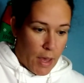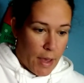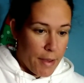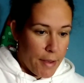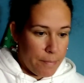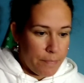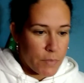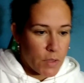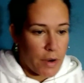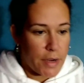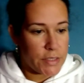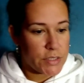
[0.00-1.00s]
Um,
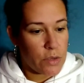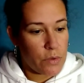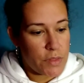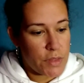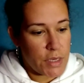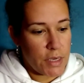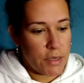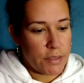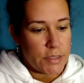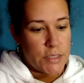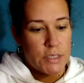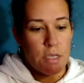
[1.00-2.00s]
all right, so
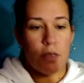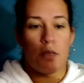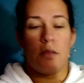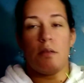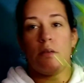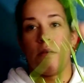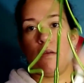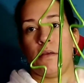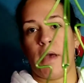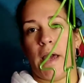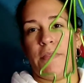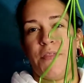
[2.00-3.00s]
these,
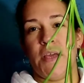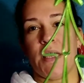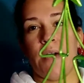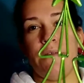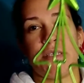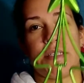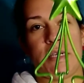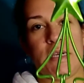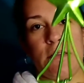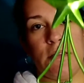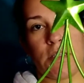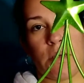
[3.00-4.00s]
I think I've
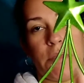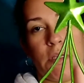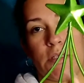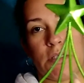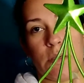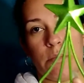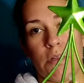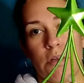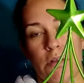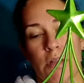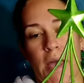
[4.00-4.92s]
seen something similar